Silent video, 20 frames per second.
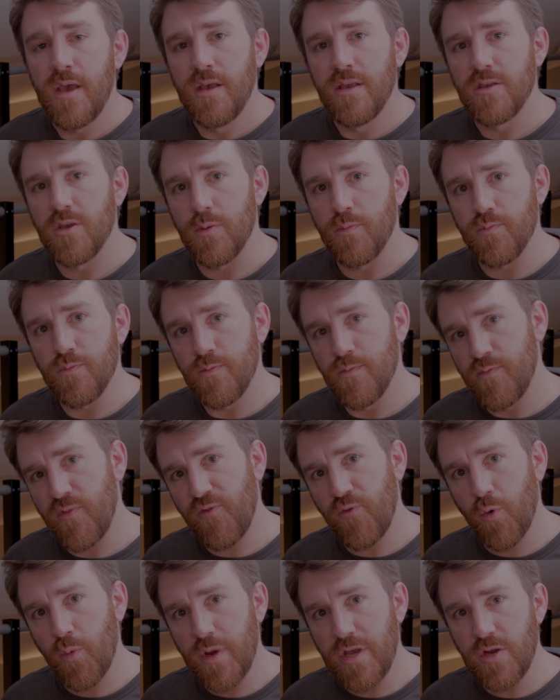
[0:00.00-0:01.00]
So
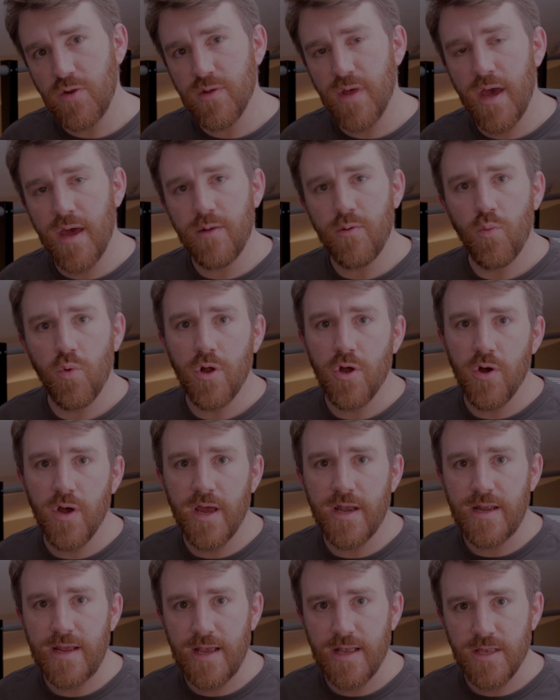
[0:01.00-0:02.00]
before we do that, we'll go
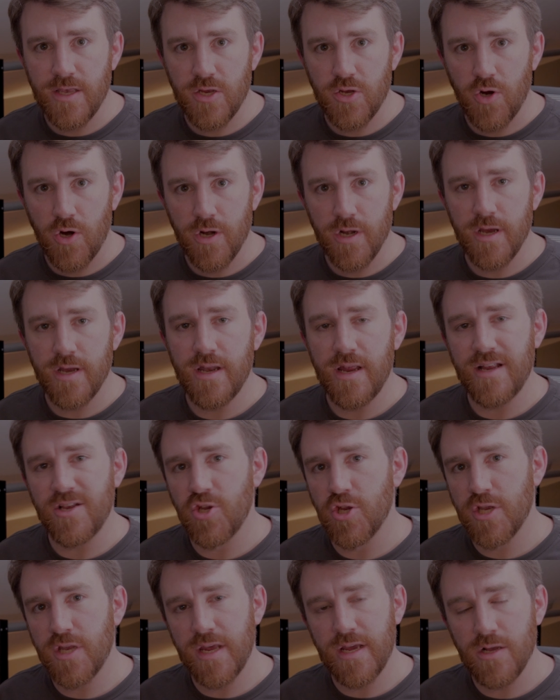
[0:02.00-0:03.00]
ahead and get started and
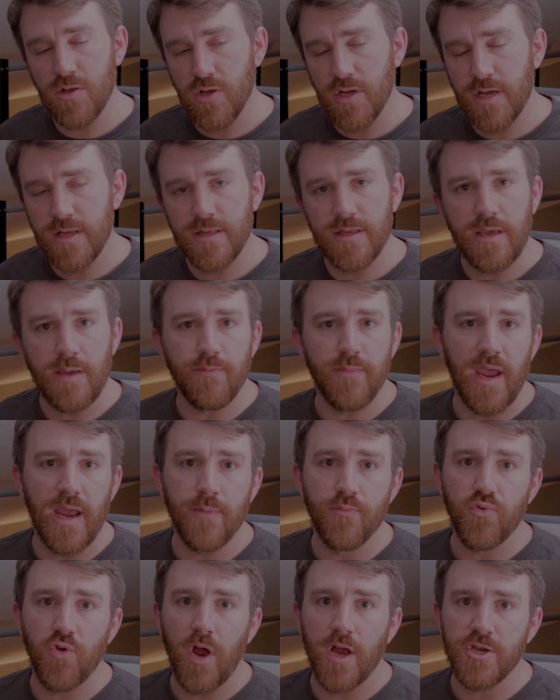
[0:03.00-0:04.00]
just take a look at the
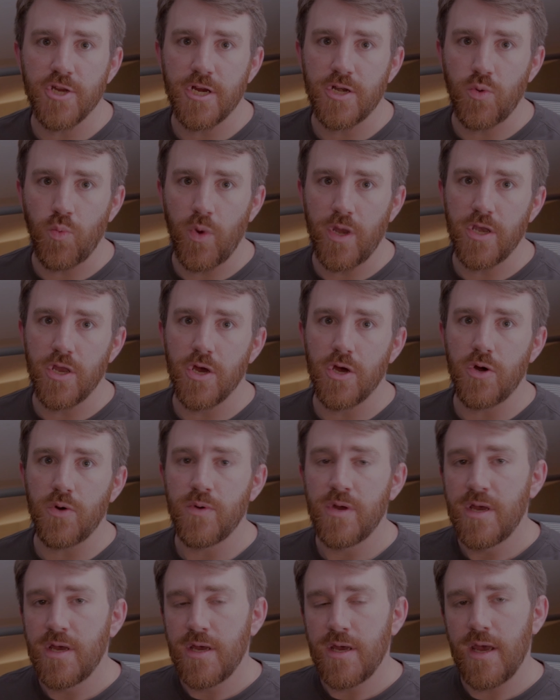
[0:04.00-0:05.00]
main project window
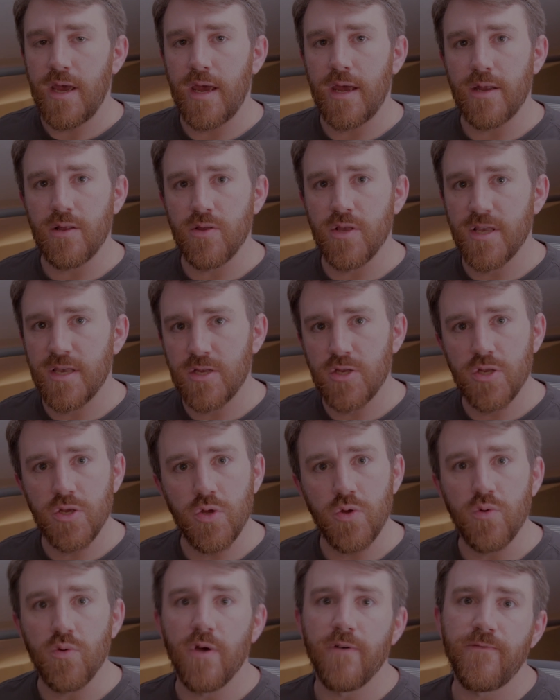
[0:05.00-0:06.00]
and listen
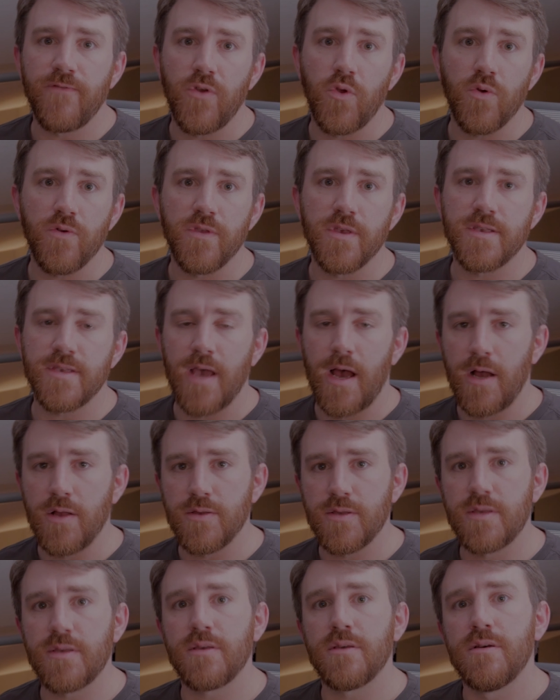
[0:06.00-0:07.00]
to a few of the
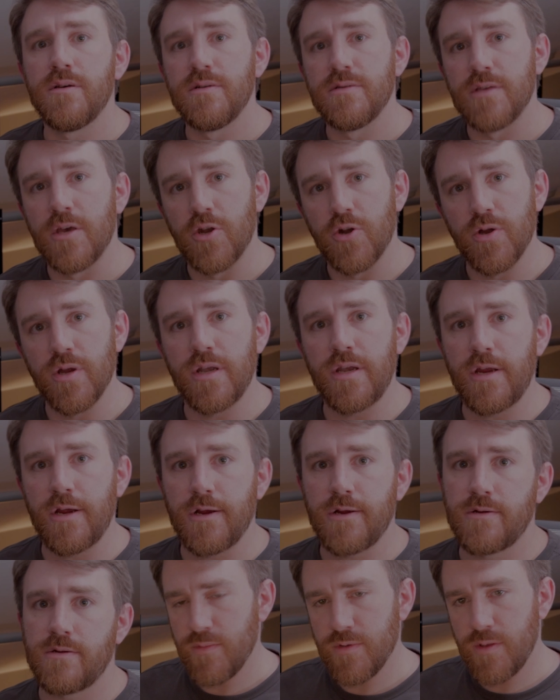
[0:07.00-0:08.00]
sounds that are in
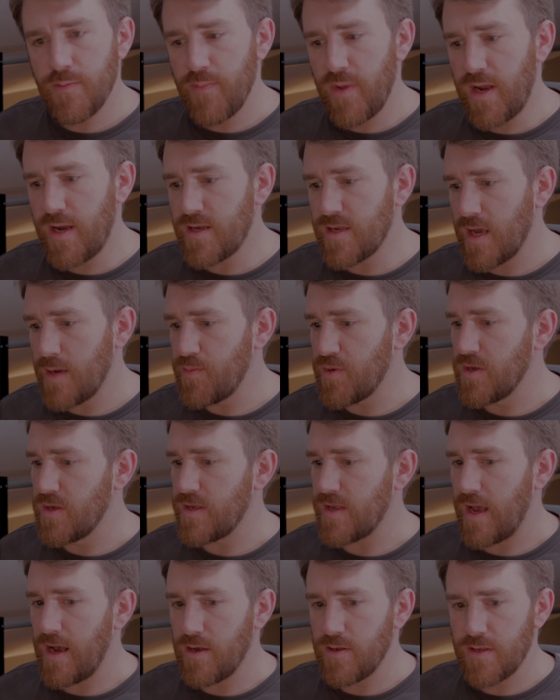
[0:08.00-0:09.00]
here. The main types of
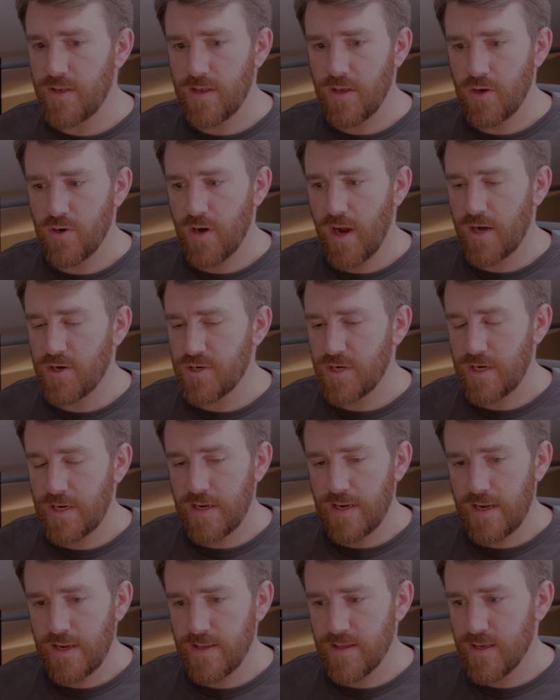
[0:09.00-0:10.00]
sounds that are actually
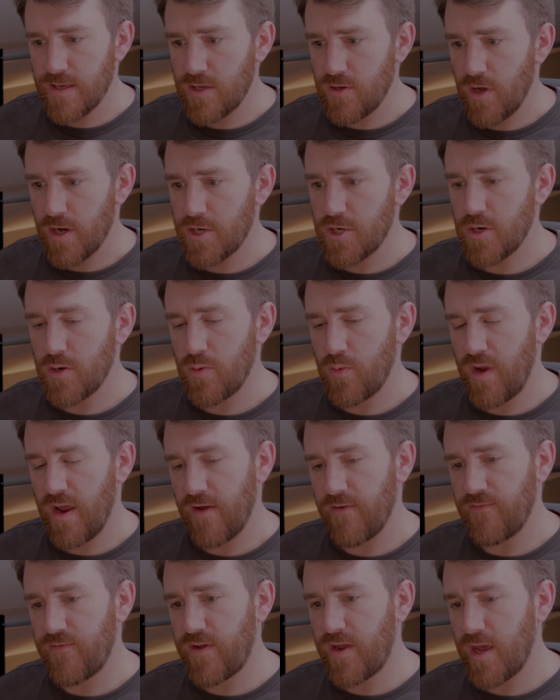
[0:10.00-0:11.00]
in this collection, we
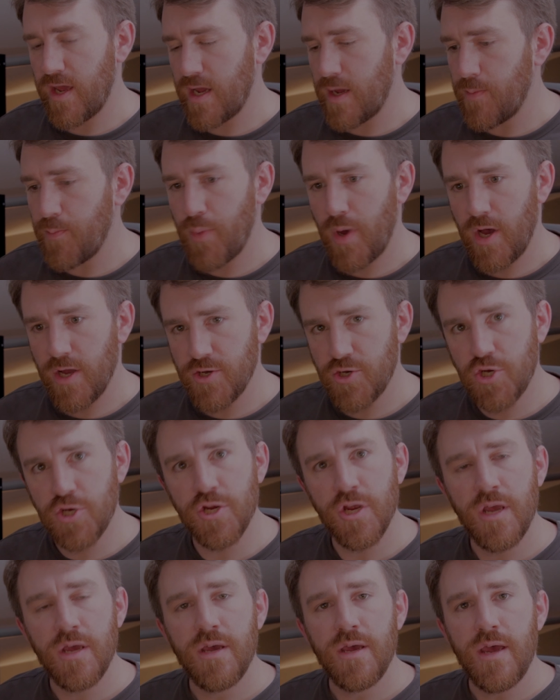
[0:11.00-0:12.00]
have kick,
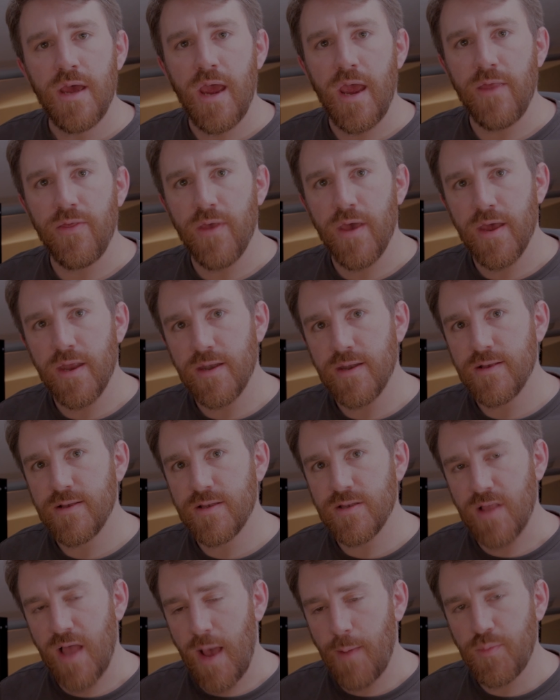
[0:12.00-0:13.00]
punch, and then
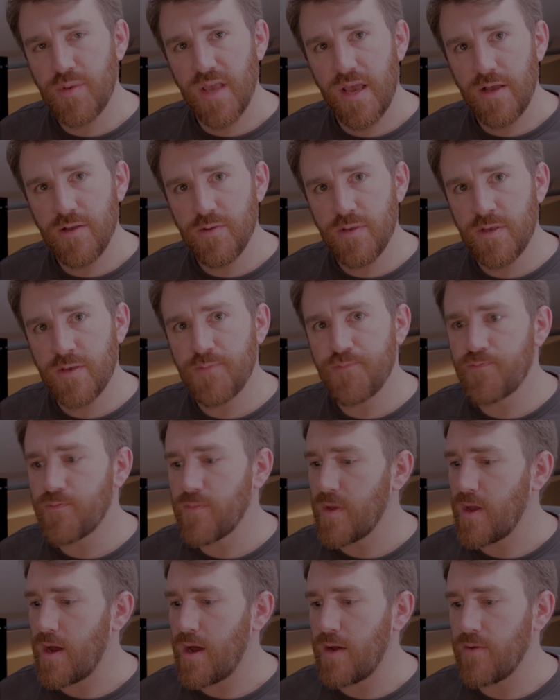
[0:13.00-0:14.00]
slap sounds.
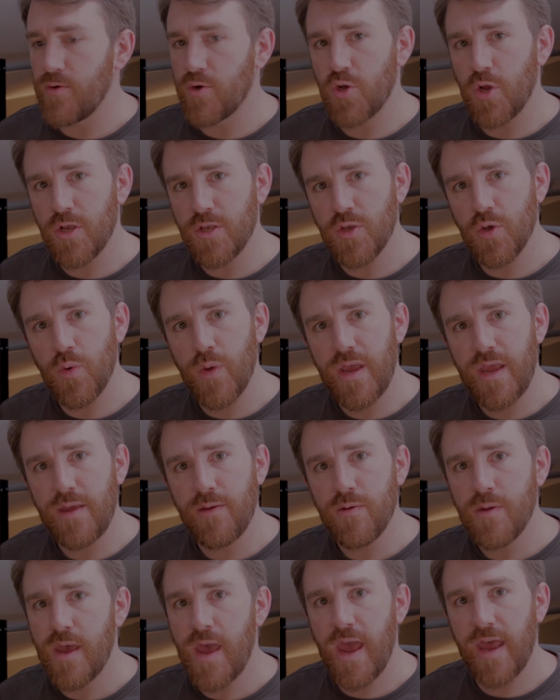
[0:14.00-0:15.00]
There's also
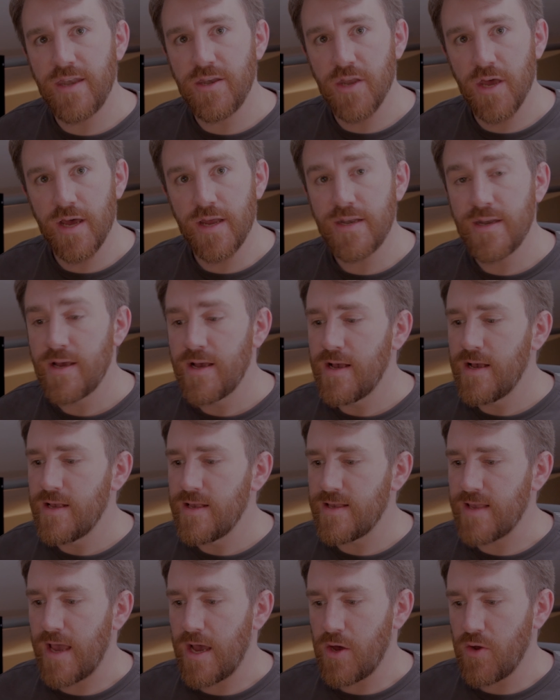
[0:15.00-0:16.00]
a head nut
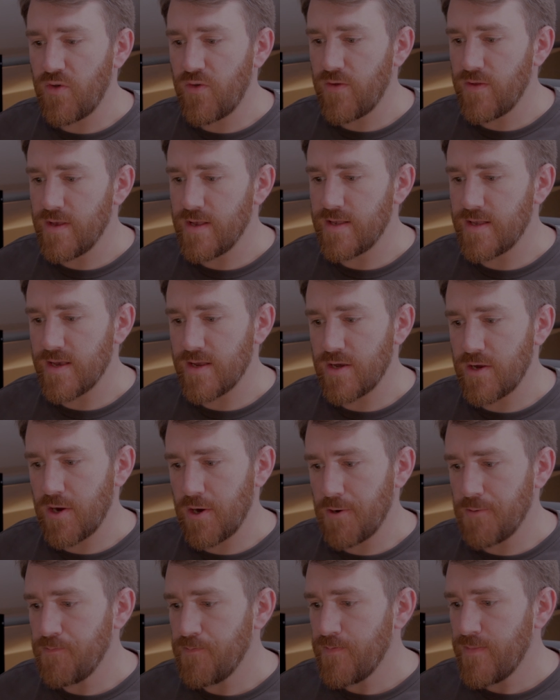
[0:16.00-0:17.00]
sound that's in
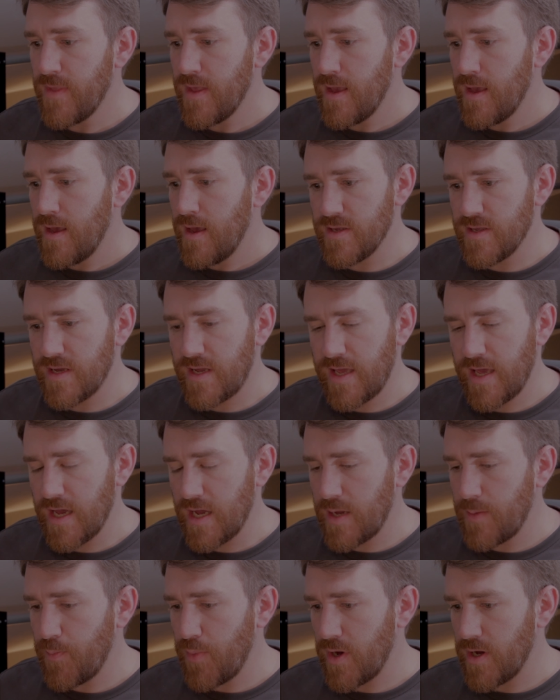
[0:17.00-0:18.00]
here. The
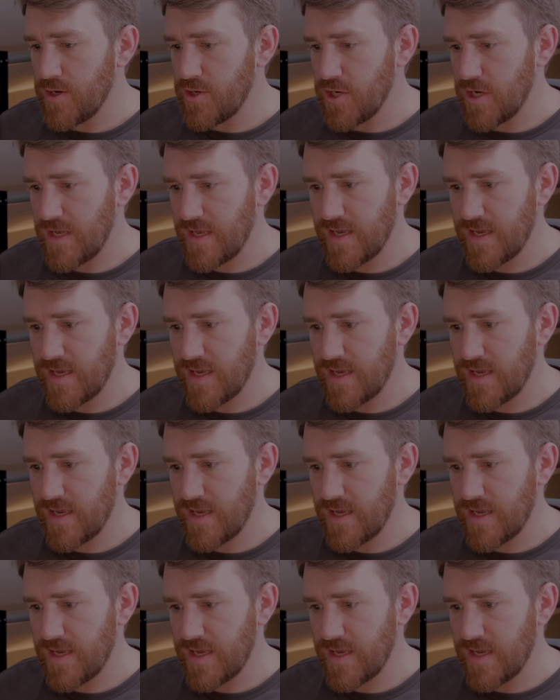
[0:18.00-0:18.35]
kick, punch, and